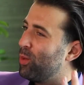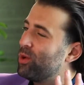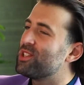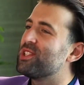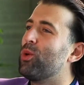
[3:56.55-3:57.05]

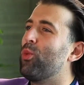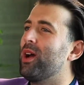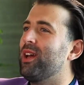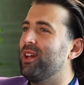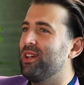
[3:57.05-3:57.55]
What is the
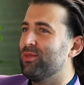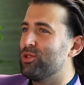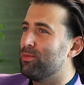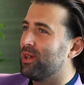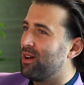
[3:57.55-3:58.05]
way
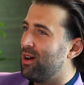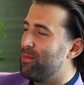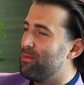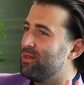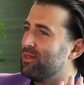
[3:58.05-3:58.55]
to
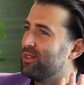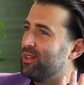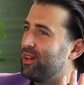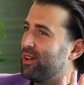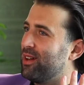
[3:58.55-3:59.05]
become
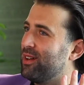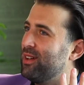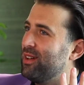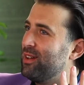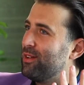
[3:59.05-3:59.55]
the
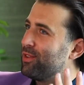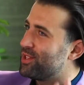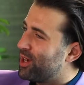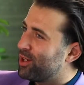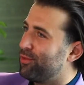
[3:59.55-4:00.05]

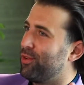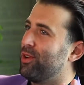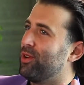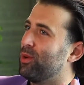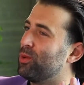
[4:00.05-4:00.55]

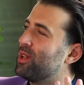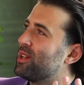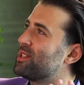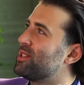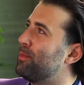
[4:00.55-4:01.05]
photographer who
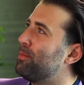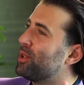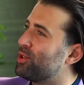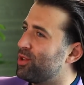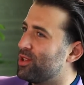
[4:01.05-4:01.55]
does the
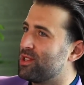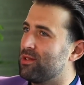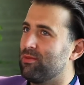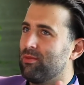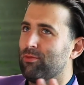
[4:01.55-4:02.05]

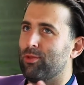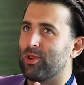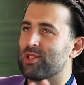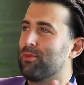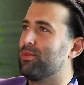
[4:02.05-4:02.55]
pictures, for
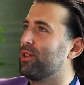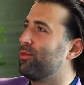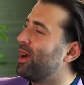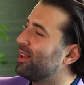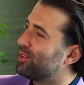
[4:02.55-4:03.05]
example, like
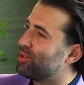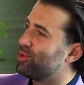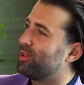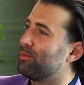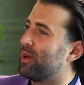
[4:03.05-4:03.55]
for Elton
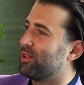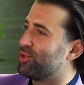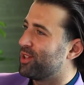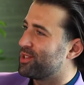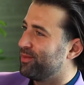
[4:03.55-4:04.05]
John and Michael
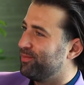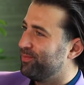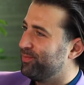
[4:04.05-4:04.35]
Jackson?